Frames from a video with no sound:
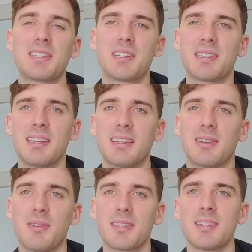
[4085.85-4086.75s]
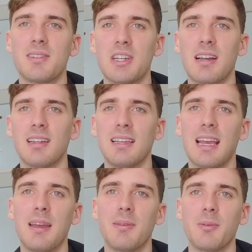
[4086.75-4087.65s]
that's just the constant juggling
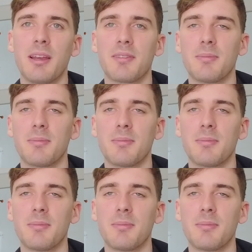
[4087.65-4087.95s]
game that we have